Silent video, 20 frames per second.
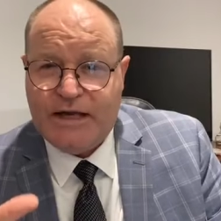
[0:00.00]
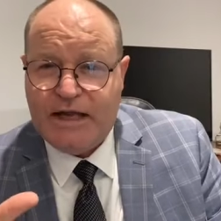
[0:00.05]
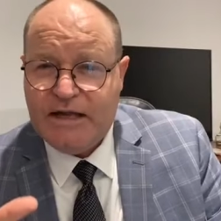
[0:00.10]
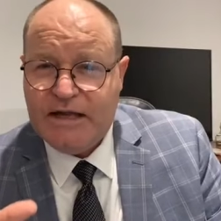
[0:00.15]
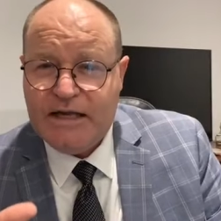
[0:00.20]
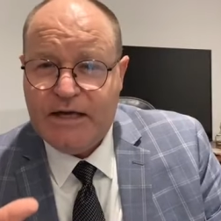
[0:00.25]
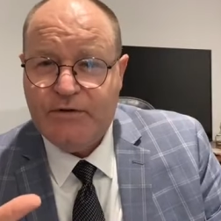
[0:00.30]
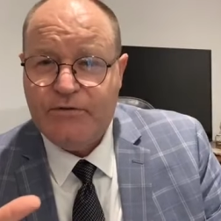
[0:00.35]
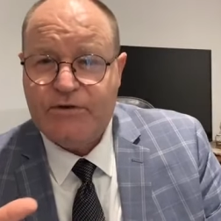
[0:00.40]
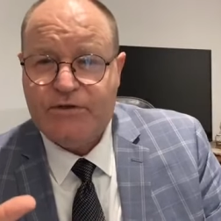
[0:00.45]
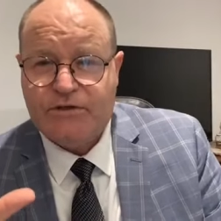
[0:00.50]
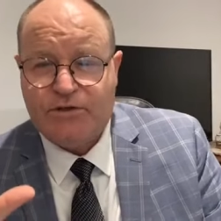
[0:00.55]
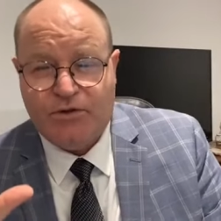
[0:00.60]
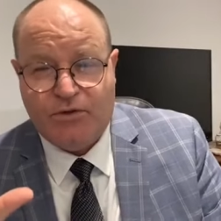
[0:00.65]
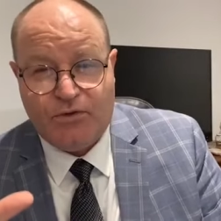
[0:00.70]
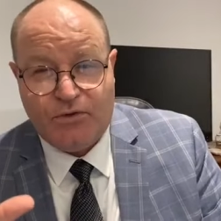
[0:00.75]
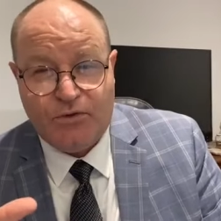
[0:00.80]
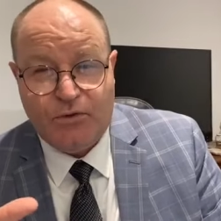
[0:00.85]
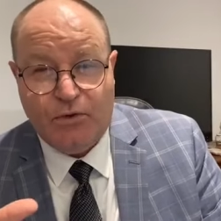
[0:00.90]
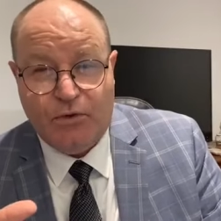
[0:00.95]
Now, here is
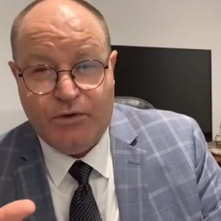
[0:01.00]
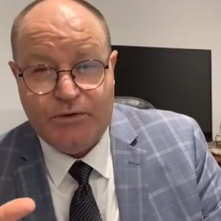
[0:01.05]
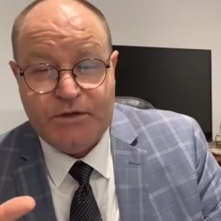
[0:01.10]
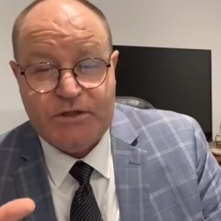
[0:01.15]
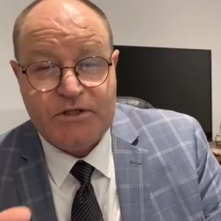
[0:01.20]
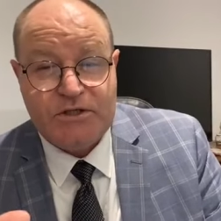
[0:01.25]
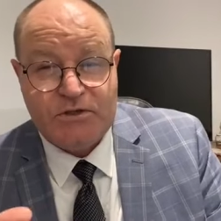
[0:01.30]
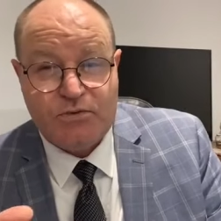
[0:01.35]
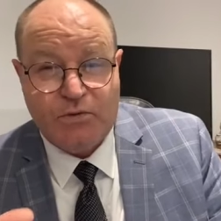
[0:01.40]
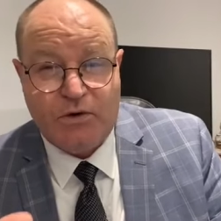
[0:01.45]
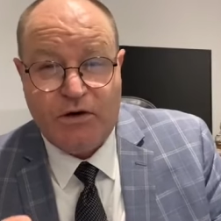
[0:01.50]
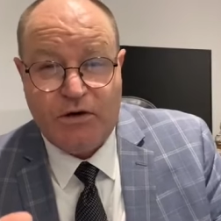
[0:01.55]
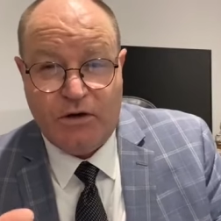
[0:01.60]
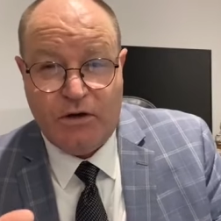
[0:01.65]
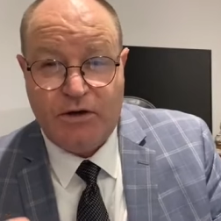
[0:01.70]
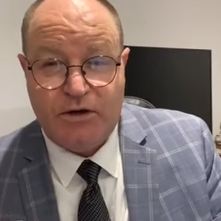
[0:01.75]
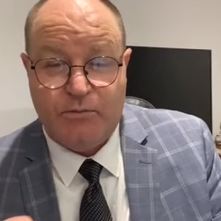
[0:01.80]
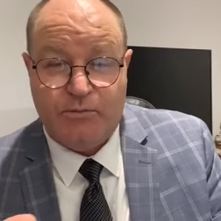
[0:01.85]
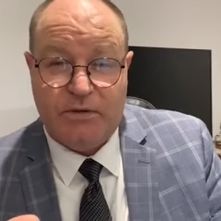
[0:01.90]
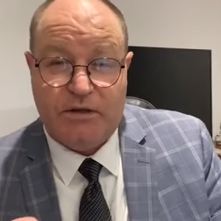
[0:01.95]
the thought, and this is where a
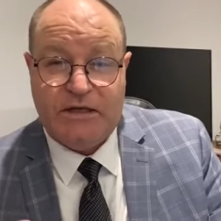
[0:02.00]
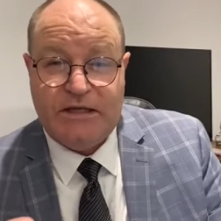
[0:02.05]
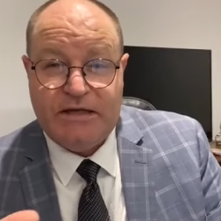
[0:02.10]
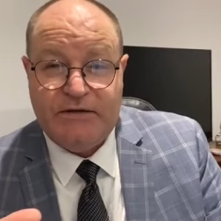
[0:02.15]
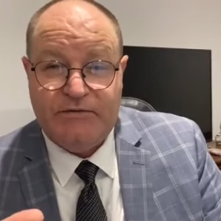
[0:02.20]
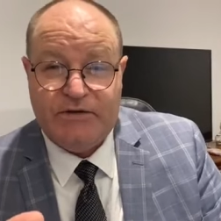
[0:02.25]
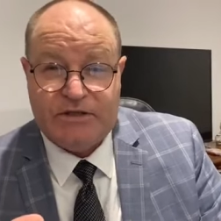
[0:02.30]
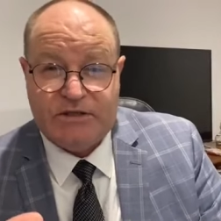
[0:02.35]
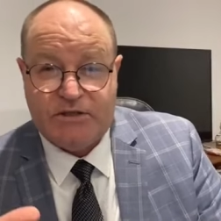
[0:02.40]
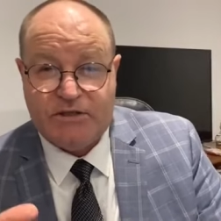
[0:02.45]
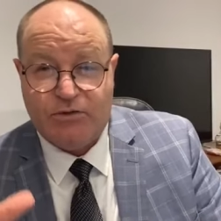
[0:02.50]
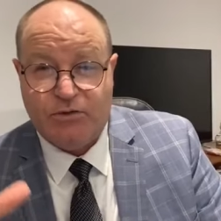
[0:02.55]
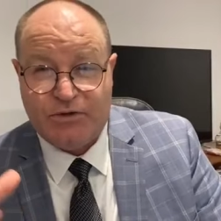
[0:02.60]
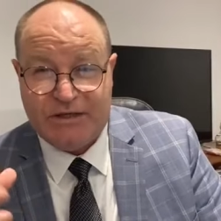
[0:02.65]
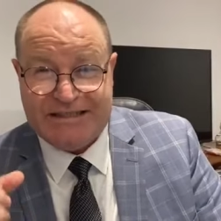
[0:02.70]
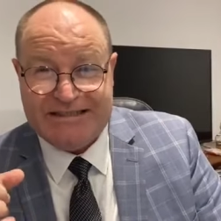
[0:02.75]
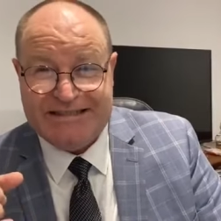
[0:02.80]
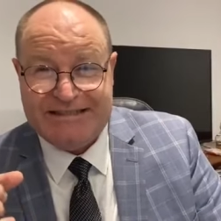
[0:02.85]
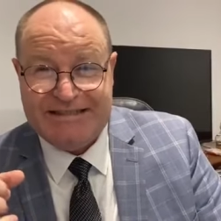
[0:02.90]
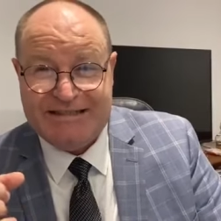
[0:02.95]
lot of believers
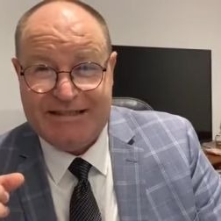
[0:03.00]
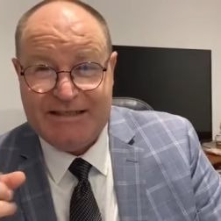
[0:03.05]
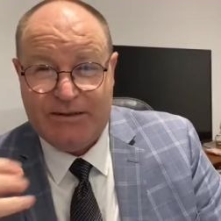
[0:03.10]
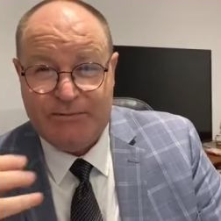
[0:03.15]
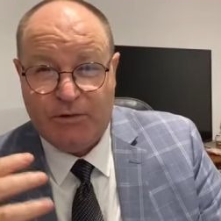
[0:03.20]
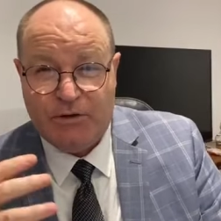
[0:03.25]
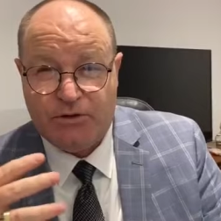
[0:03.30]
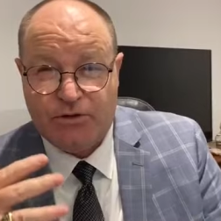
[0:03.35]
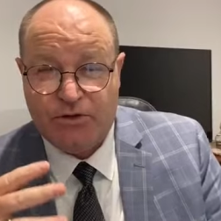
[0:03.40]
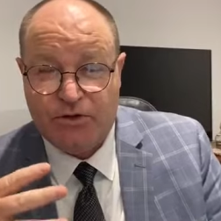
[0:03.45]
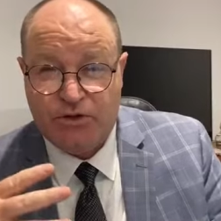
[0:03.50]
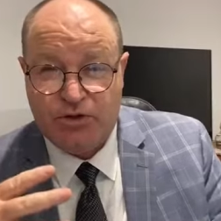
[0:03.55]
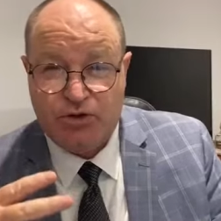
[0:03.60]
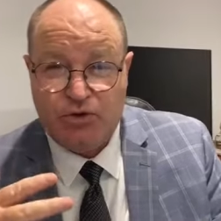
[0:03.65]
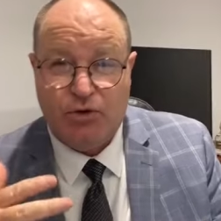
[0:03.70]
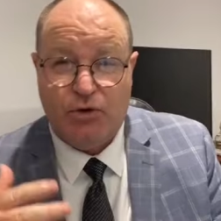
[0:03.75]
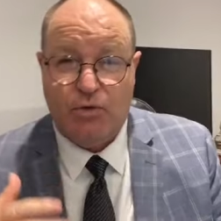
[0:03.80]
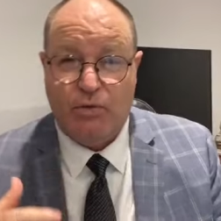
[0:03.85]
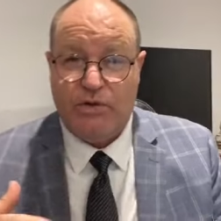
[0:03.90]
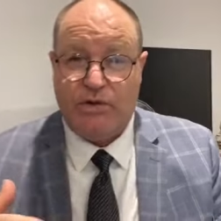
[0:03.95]
sort of, oh, I'm not too
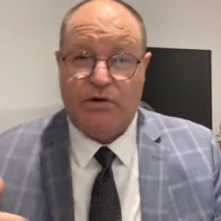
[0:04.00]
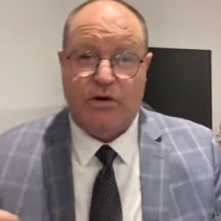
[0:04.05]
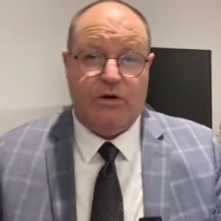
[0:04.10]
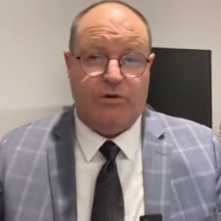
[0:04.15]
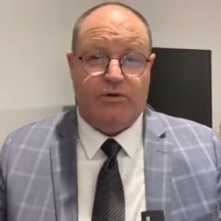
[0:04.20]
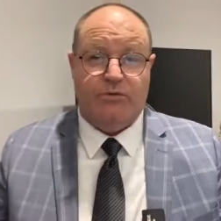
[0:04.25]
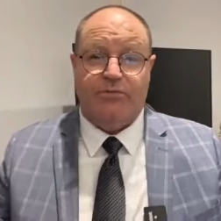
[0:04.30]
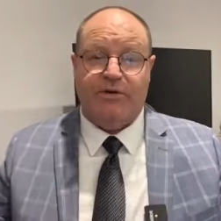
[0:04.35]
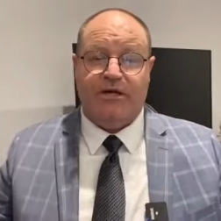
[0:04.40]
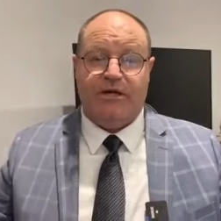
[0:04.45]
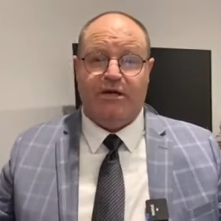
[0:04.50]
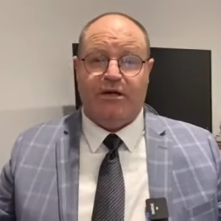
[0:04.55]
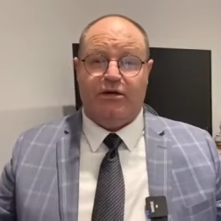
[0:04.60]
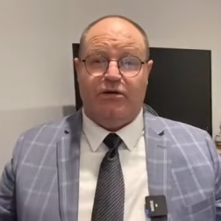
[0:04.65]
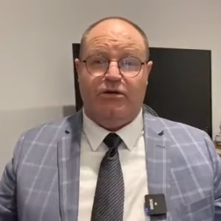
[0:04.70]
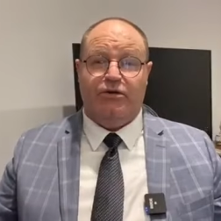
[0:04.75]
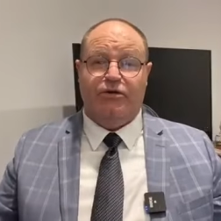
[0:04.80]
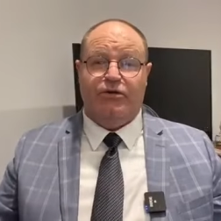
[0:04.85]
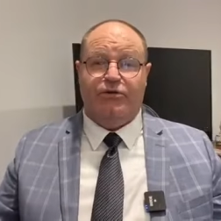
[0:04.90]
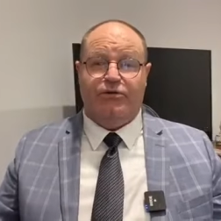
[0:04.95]
sure whether I want to be
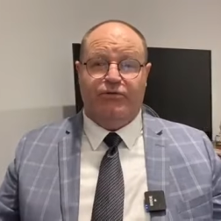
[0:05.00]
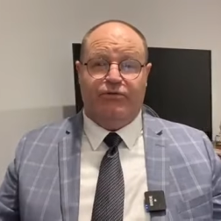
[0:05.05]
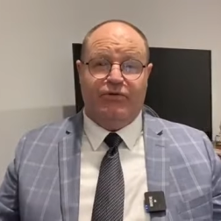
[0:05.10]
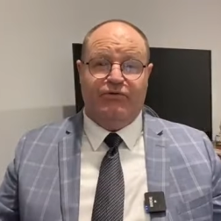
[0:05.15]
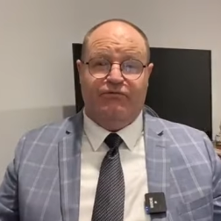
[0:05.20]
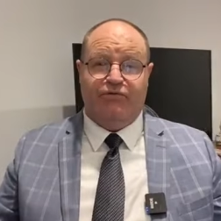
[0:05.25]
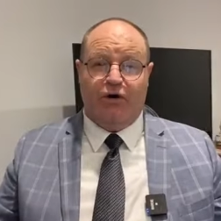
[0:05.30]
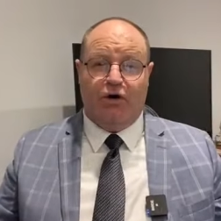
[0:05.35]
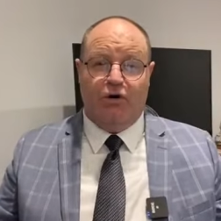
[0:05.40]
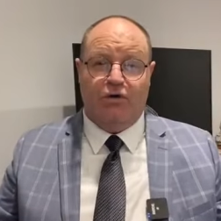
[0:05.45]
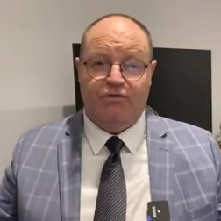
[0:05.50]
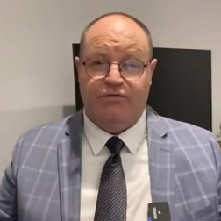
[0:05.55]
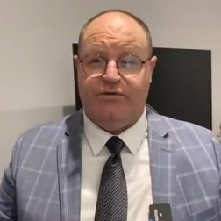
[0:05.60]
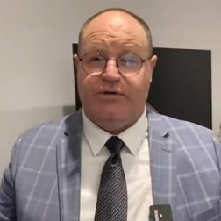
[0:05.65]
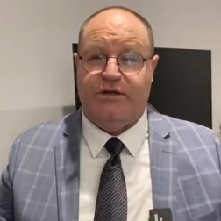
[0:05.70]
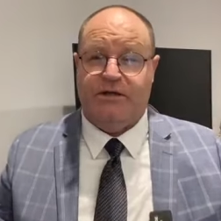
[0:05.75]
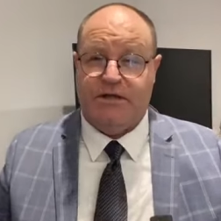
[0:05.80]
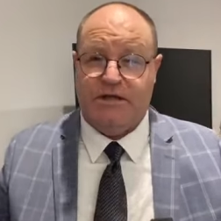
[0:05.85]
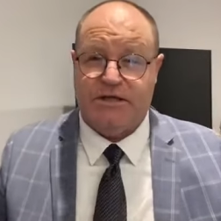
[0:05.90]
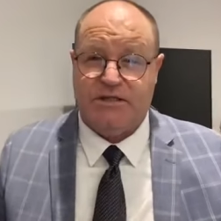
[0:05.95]
included or
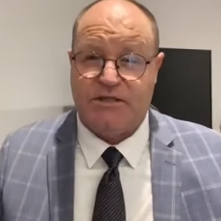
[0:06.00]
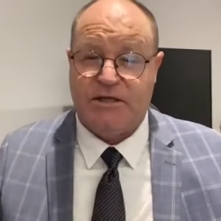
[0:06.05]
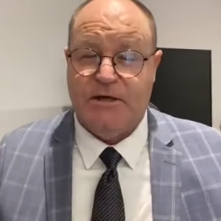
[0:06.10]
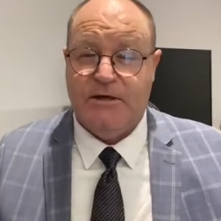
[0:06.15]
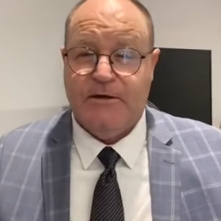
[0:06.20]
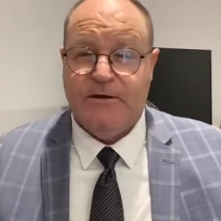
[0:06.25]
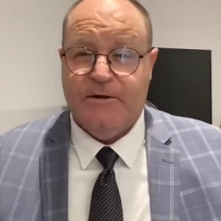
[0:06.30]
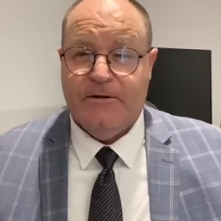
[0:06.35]
involved in this.